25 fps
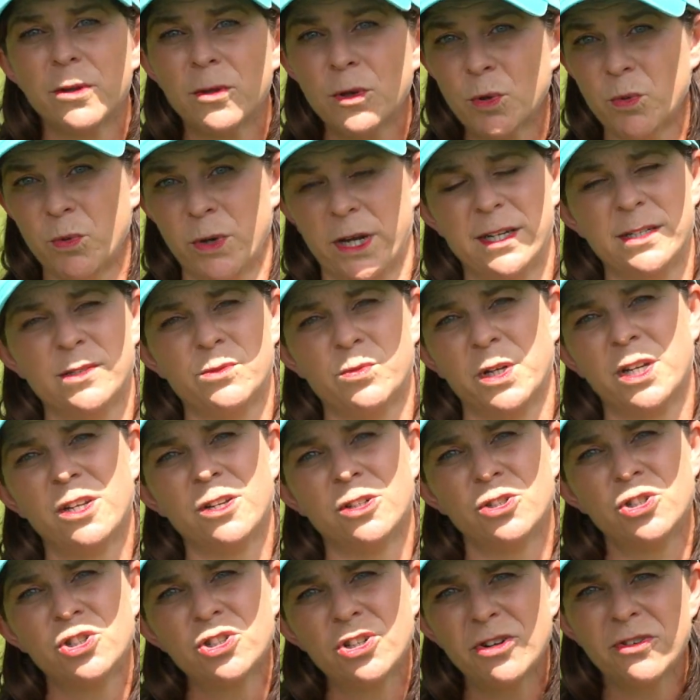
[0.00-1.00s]
the ways we can
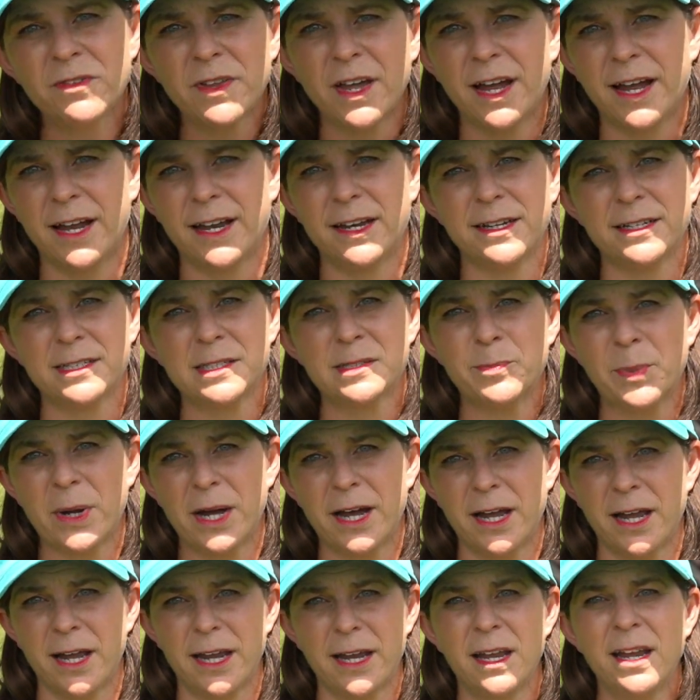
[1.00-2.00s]
ensure that is
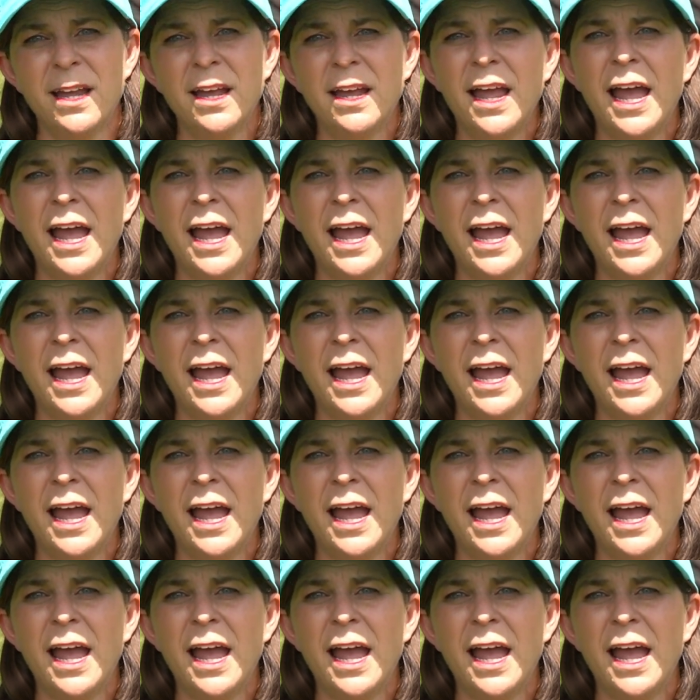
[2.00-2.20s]
by